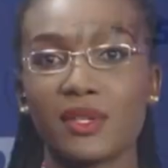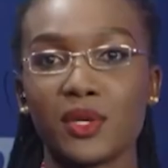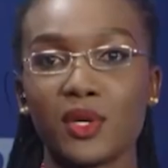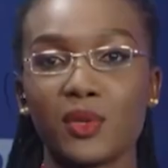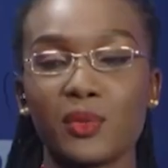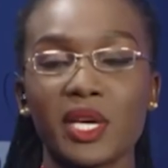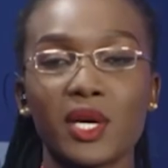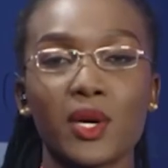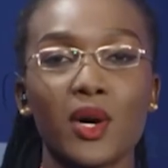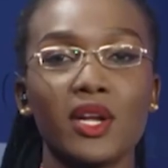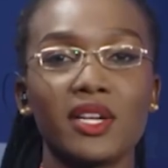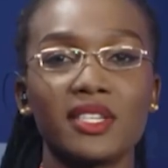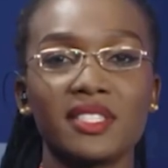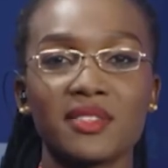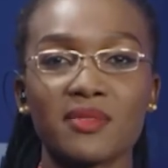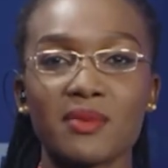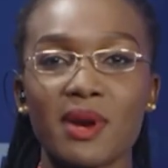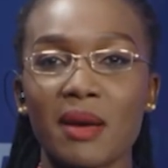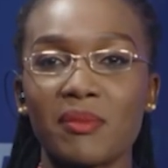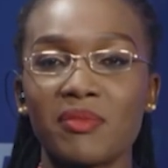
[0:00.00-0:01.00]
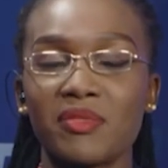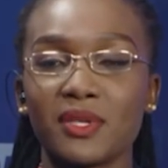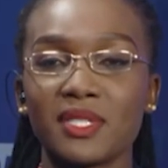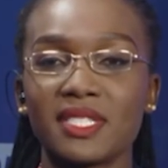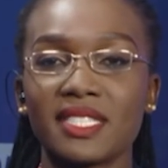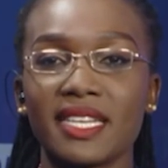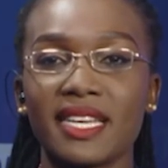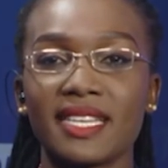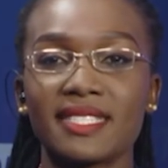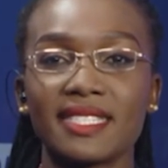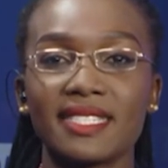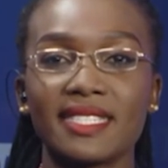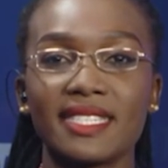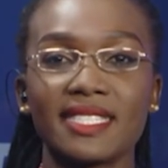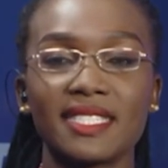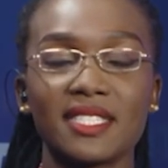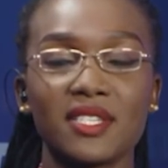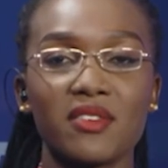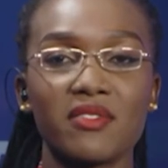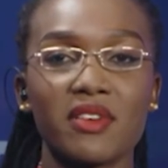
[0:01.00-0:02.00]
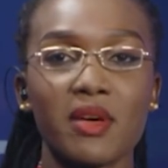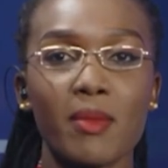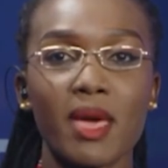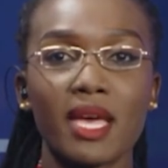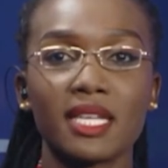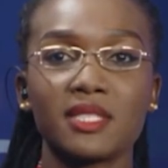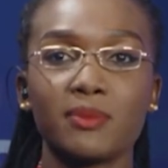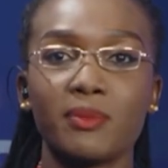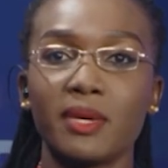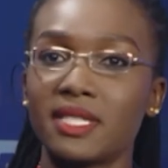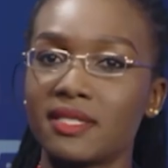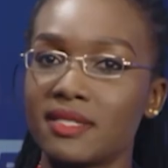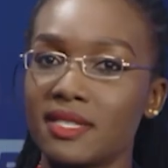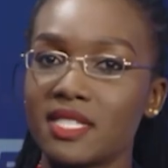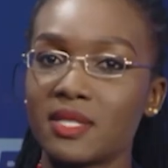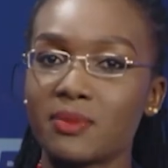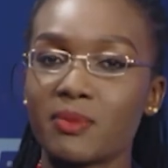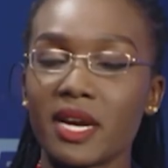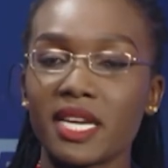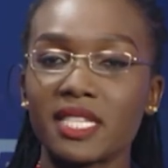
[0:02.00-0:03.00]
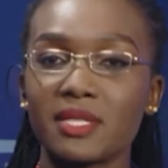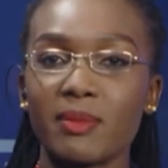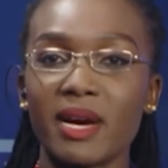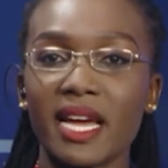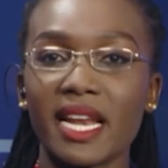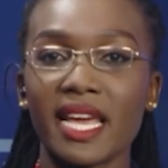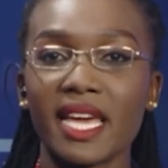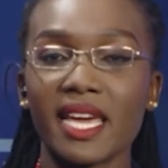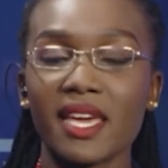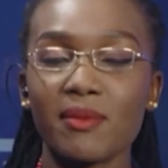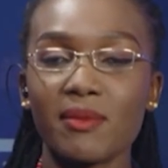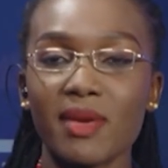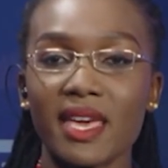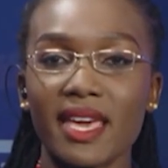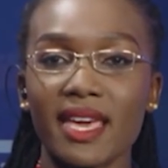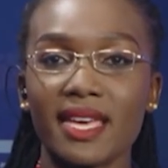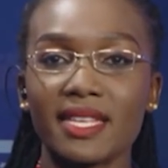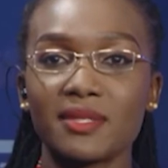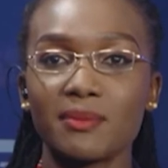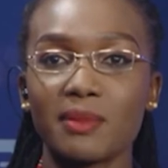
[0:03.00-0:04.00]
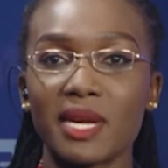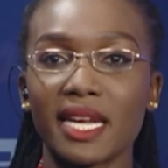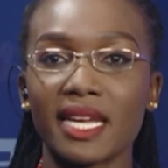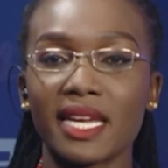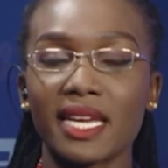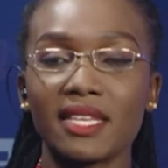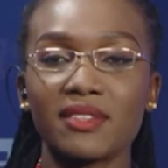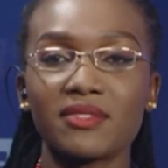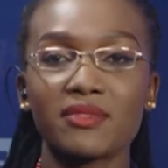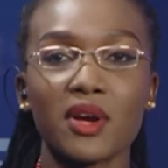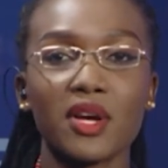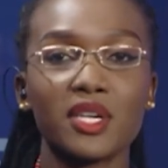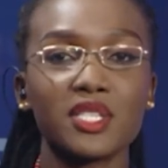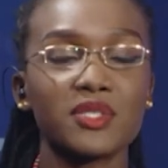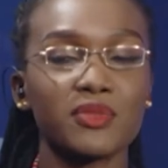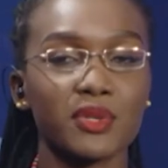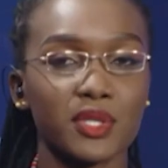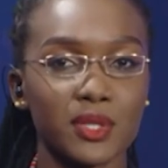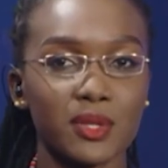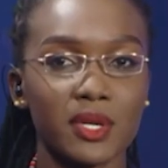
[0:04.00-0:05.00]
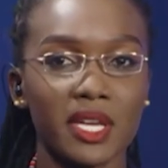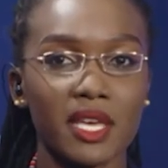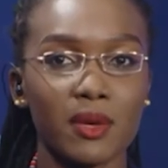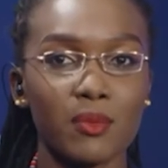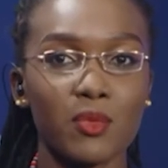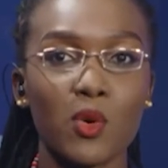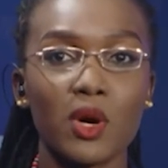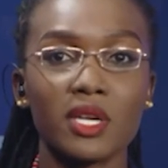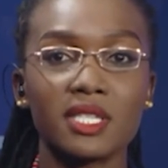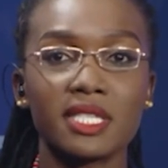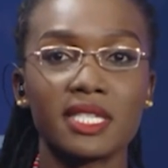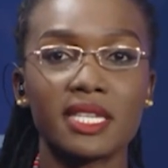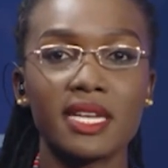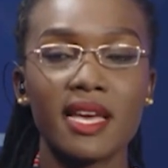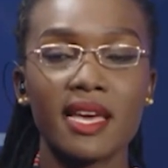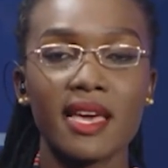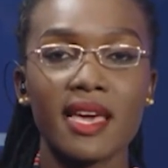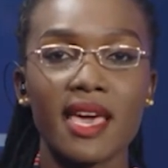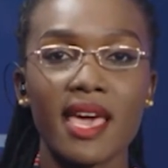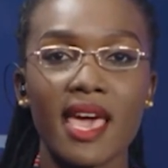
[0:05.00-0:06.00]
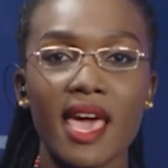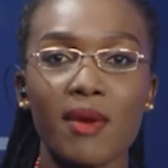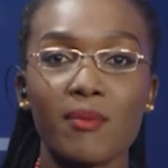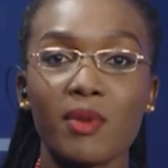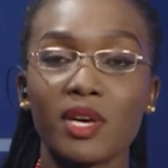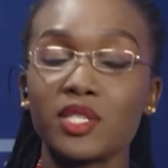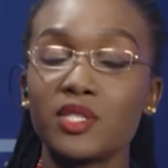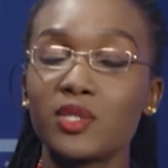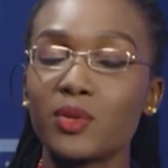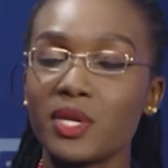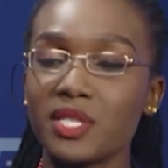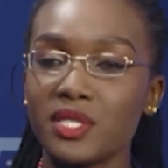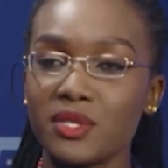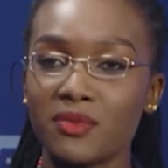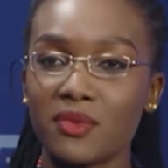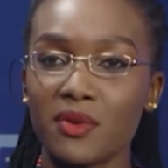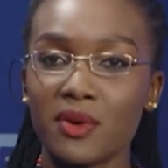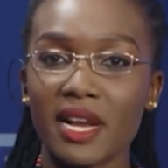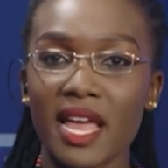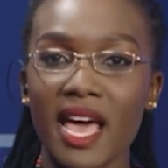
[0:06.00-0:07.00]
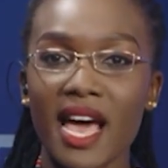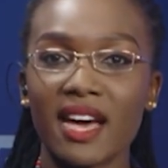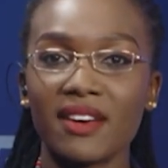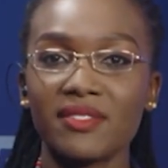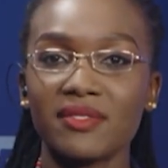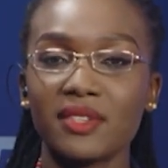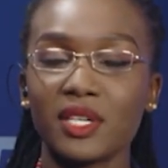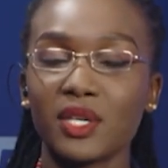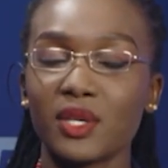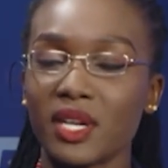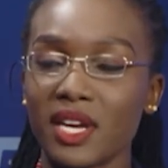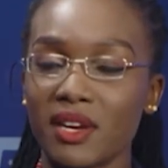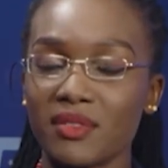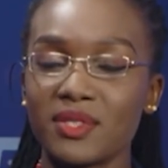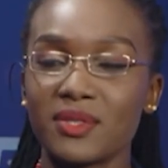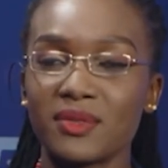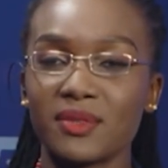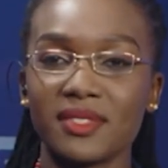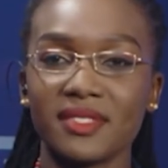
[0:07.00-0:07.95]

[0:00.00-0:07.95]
we call it a wrap for today's edition of MX Business Breaks. My name is Marie-France Fojo. Keep watching MX24 and have a good afternoon.